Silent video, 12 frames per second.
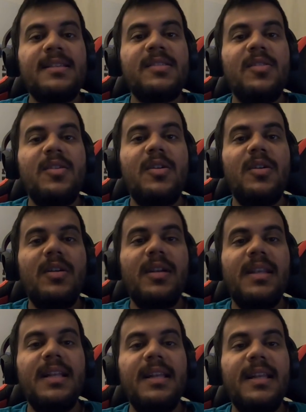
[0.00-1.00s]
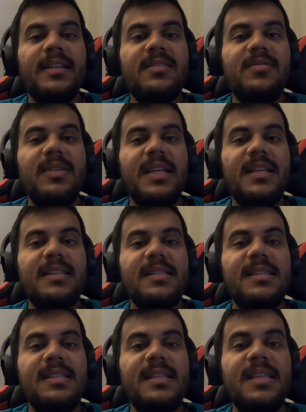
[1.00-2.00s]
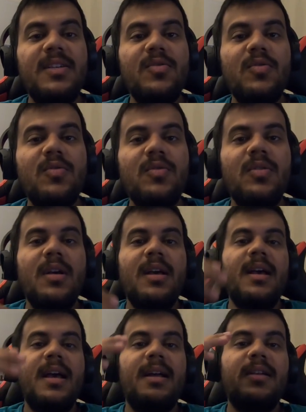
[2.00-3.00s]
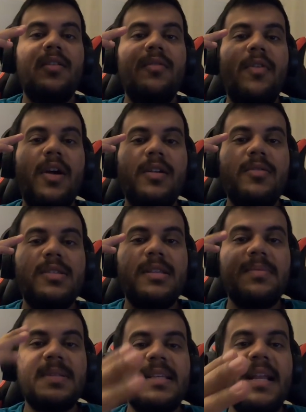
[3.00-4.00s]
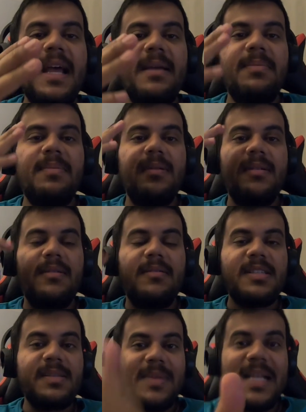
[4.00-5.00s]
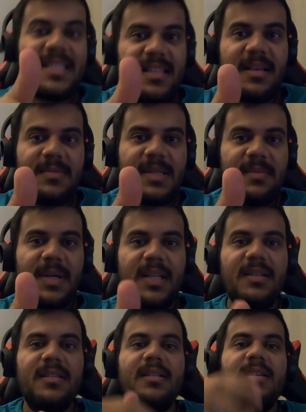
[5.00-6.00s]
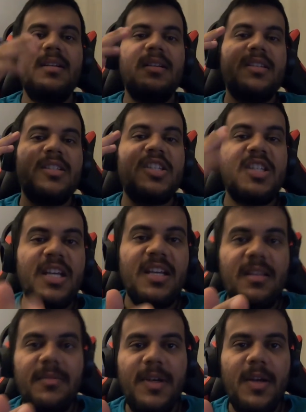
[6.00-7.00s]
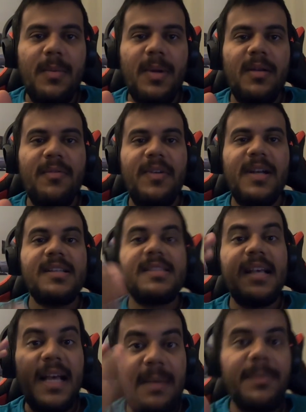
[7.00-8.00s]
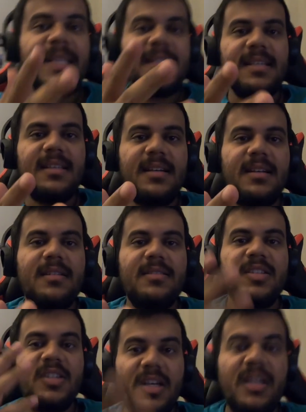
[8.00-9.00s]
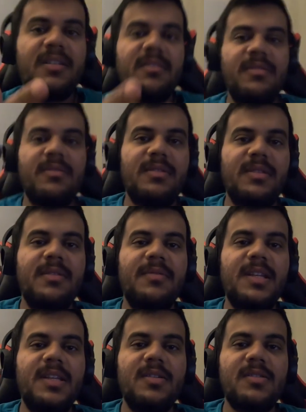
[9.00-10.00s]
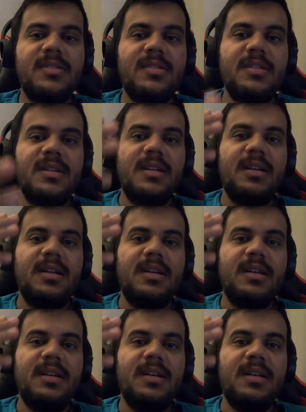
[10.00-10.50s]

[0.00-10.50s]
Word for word: So till next week, see you. Don't forget to subscribe, smash the thumbs up button, share the video among your friends, help each other, share the videos,